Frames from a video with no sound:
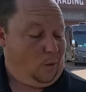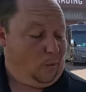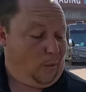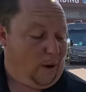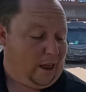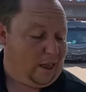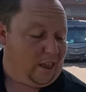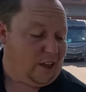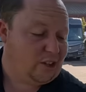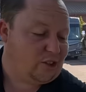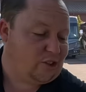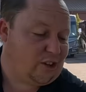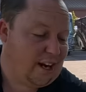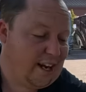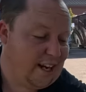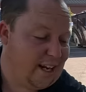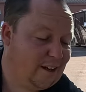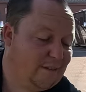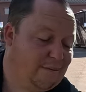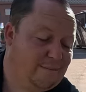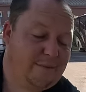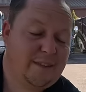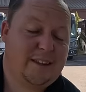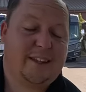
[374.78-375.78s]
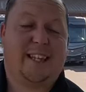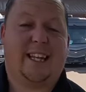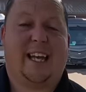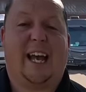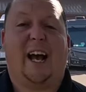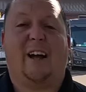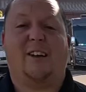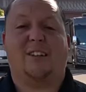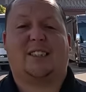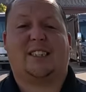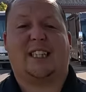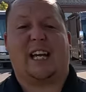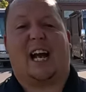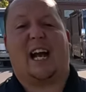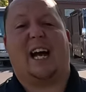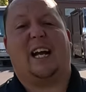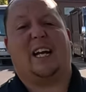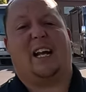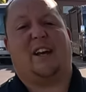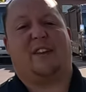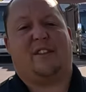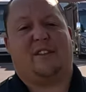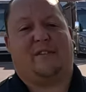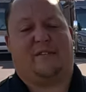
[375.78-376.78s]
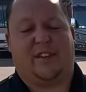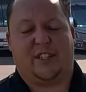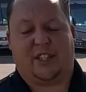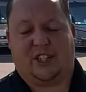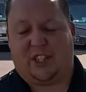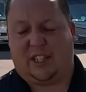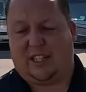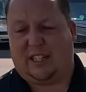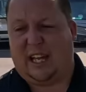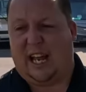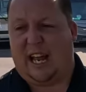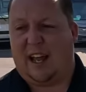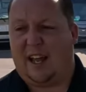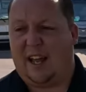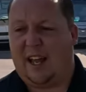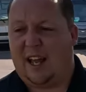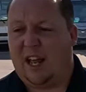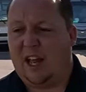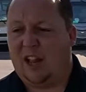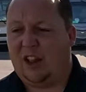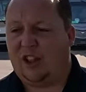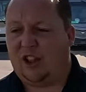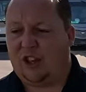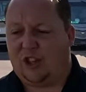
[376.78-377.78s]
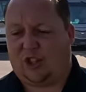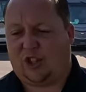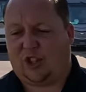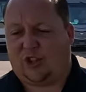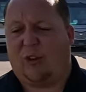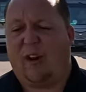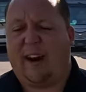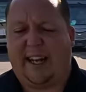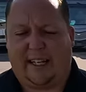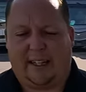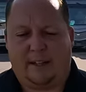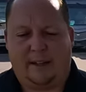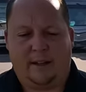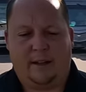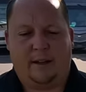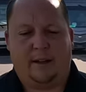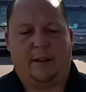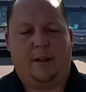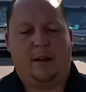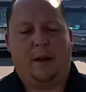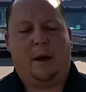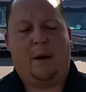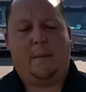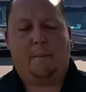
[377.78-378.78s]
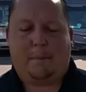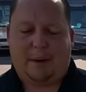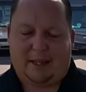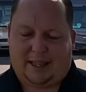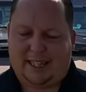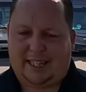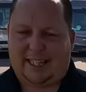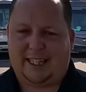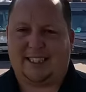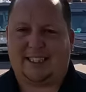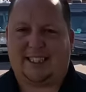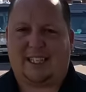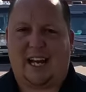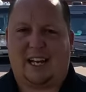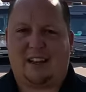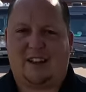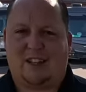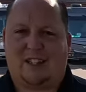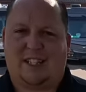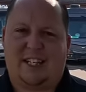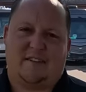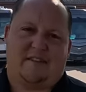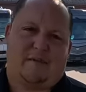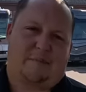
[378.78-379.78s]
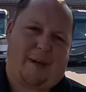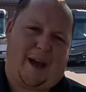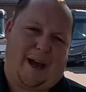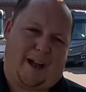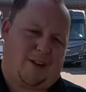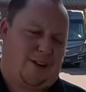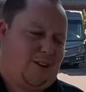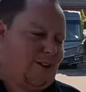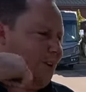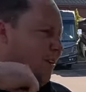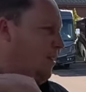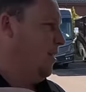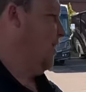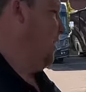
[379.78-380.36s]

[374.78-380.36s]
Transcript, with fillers: Well, Andrea, the outside of the Vision looks great, but the inside looks even better.